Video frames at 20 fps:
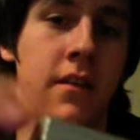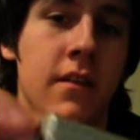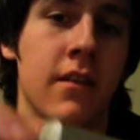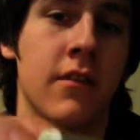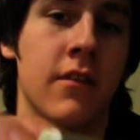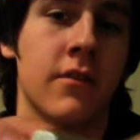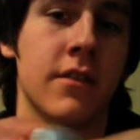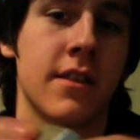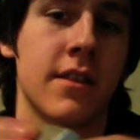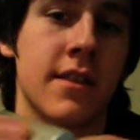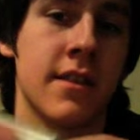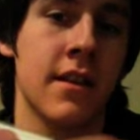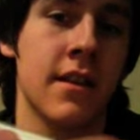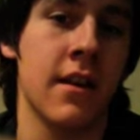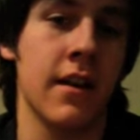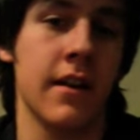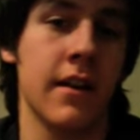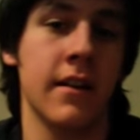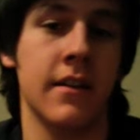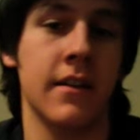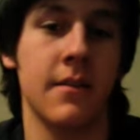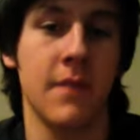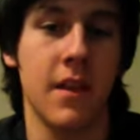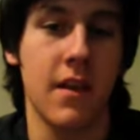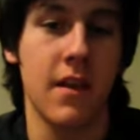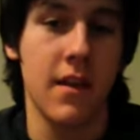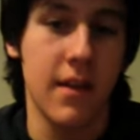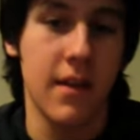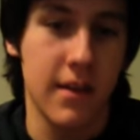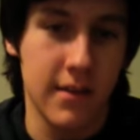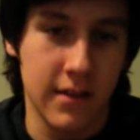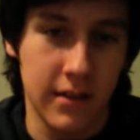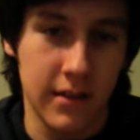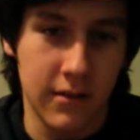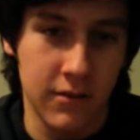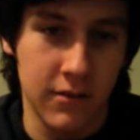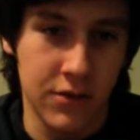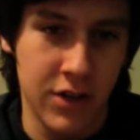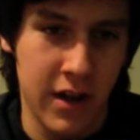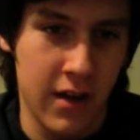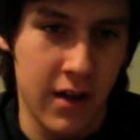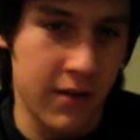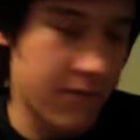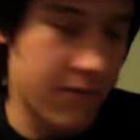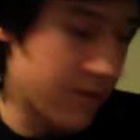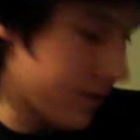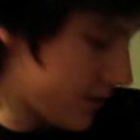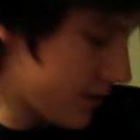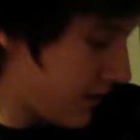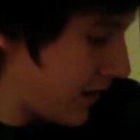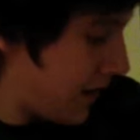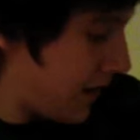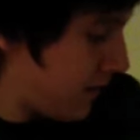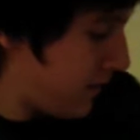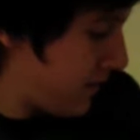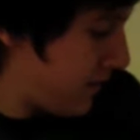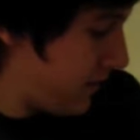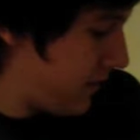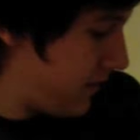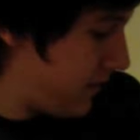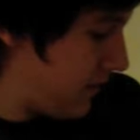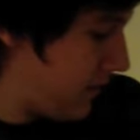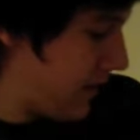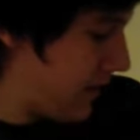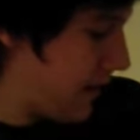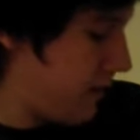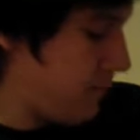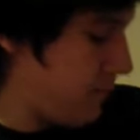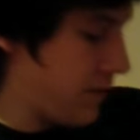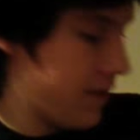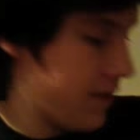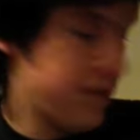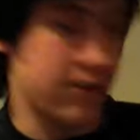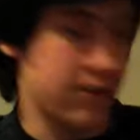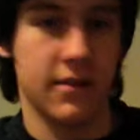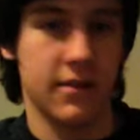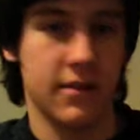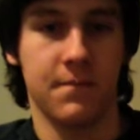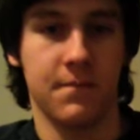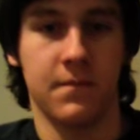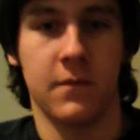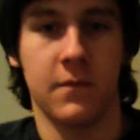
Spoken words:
On the side is a little jack for an adapter that you get with it,